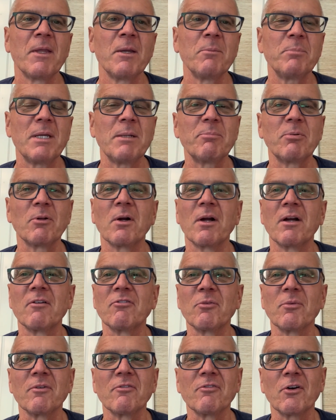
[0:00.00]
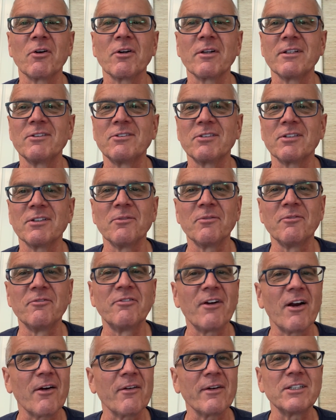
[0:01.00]
people have reverted to
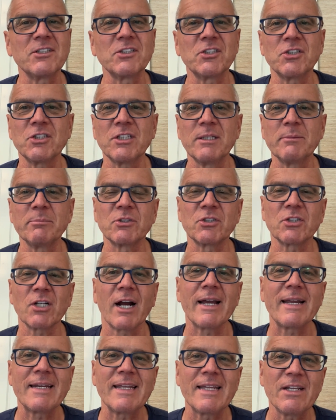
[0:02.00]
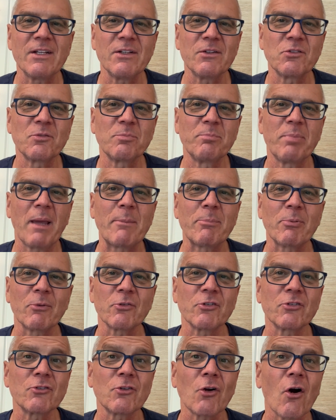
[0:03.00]
very cheap Chinese paper
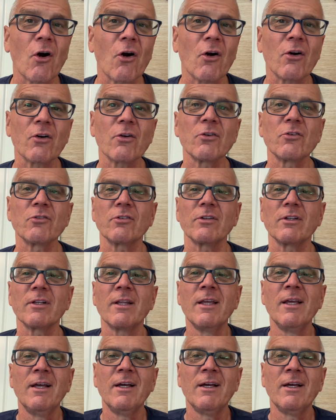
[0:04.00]
stars and